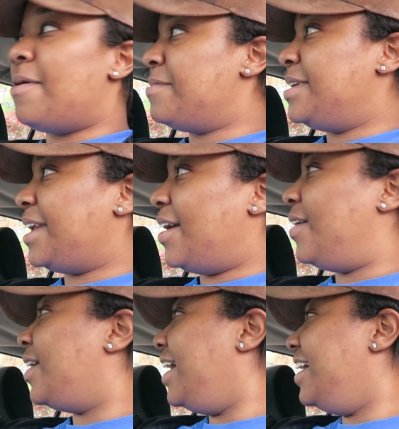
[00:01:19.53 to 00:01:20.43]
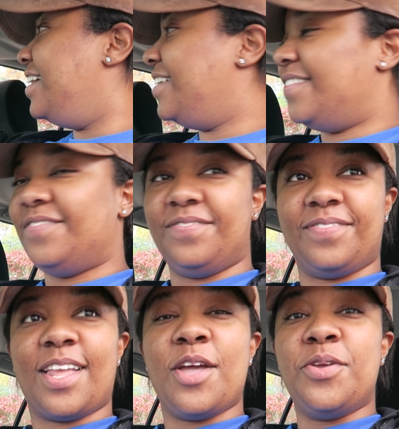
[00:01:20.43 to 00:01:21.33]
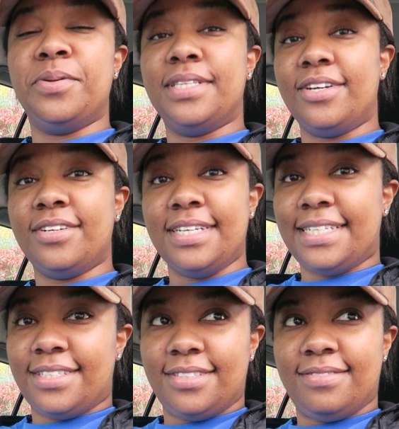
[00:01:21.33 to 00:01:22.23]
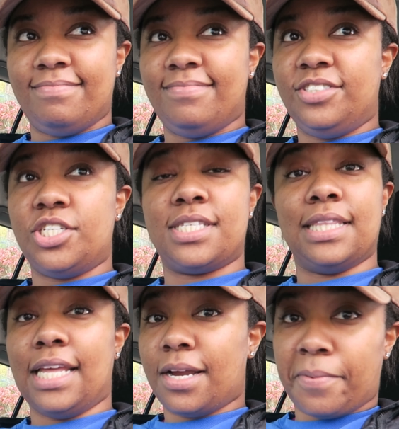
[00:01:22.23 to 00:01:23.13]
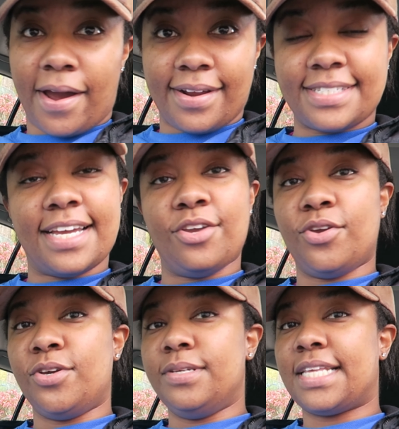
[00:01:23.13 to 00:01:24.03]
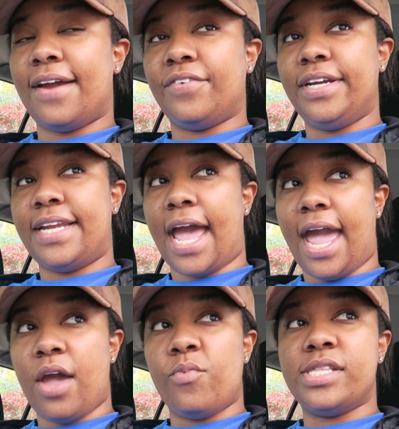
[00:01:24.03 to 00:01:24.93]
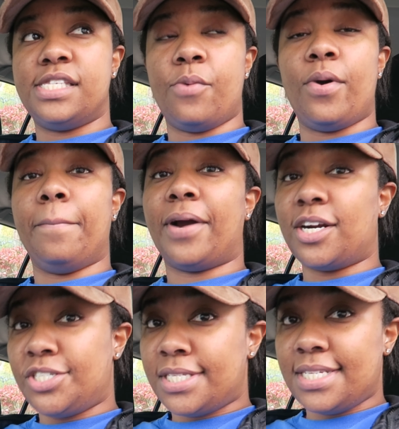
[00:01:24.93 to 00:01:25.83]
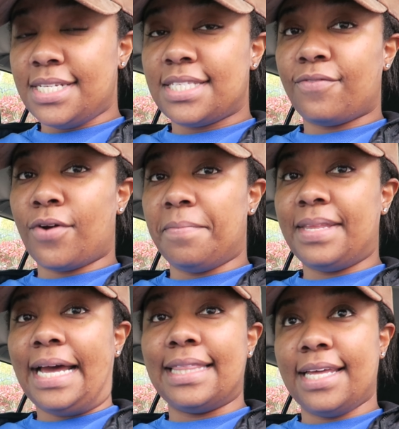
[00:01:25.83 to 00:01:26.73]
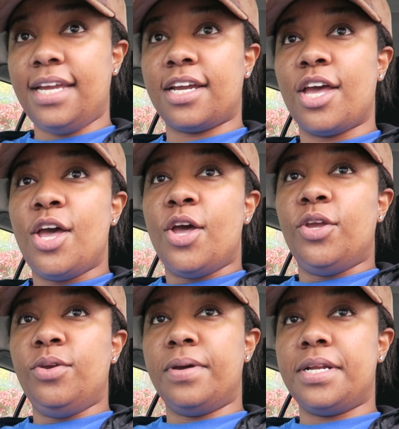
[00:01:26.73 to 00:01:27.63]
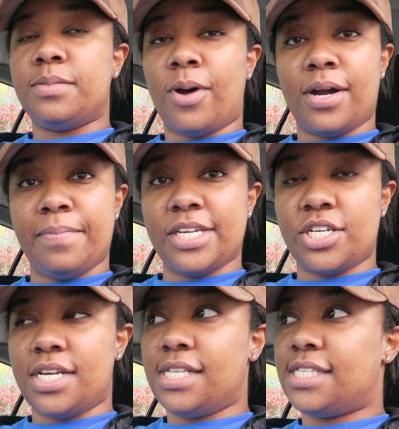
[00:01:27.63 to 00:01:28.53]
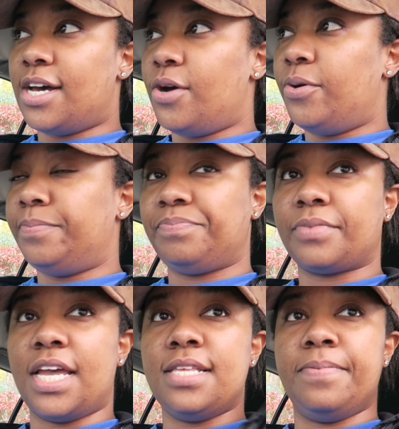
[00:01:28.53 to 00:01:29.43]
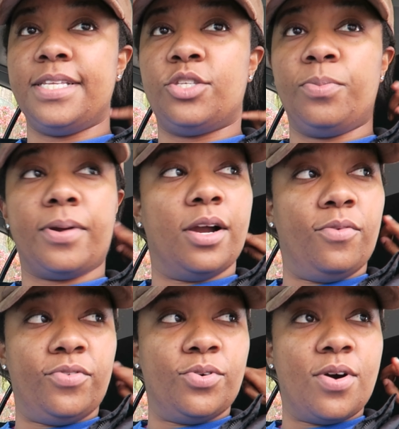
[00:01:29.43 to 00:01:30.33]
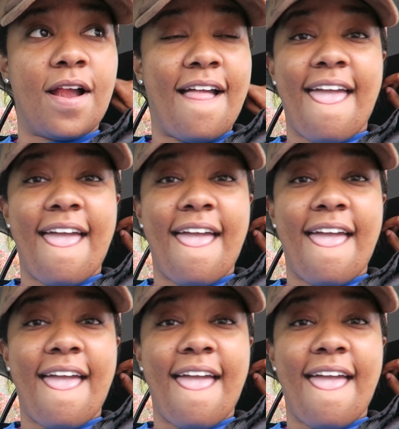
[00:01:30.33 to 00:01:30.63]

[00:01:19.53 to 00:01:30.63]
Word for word: Got my window down. Um, you literally just link products that you use every day. When someone purchases from that link, you get a small commission. So it has been super helpful